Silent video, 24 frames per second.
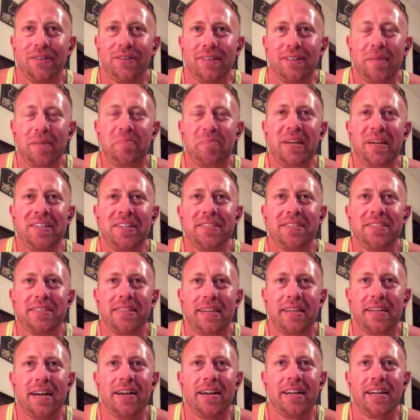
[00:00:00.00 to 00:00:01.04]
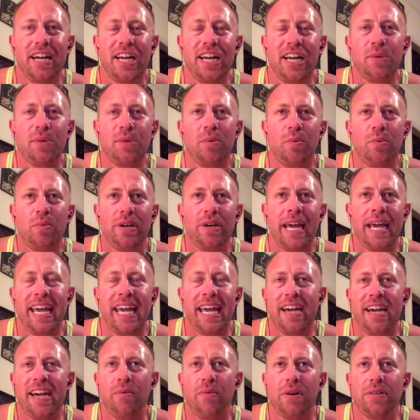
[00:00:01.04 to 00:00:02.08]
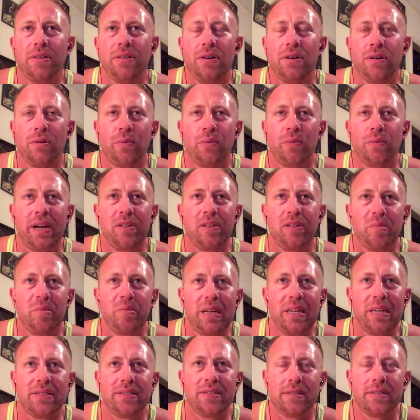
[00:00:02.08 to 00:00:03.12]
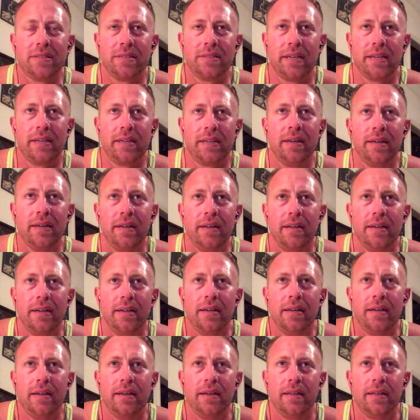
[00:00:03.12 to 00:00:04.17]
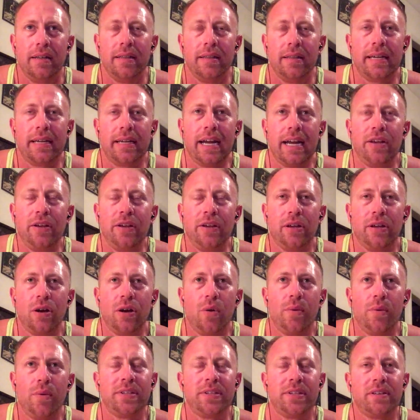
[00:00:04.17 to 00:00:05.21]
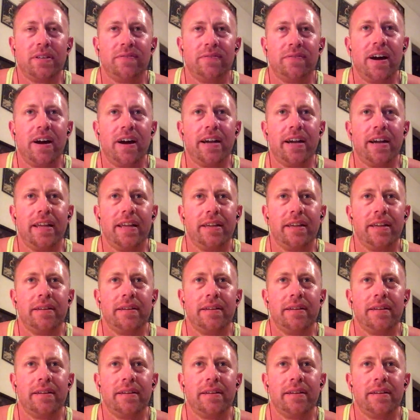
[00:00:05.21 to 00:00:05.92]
Like Beast is the kind of guy you would want to hang out with on a regular basis. Like the guy you could always confide in.